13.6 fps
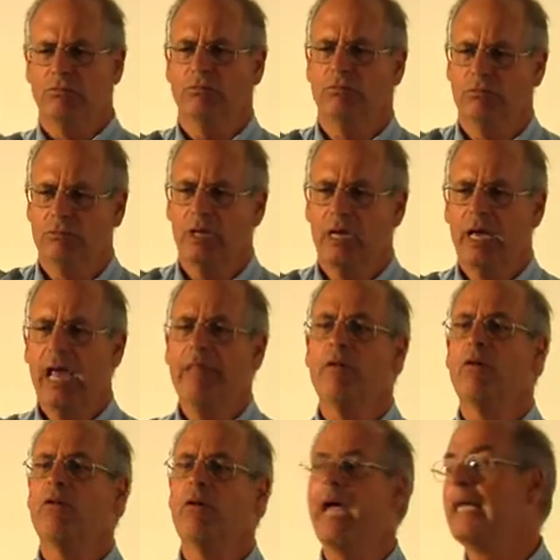And
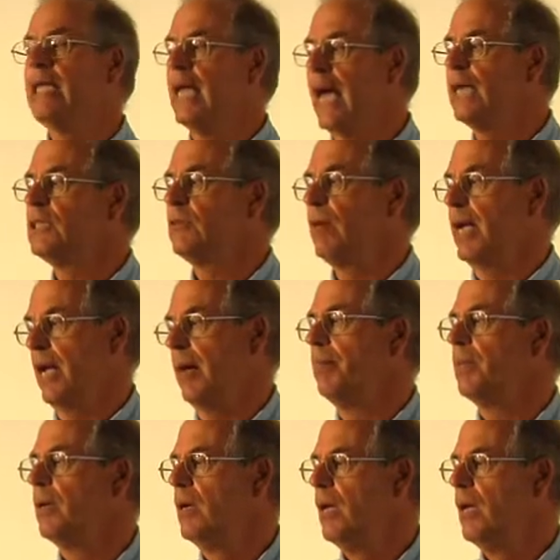they'll crank the X-ray up.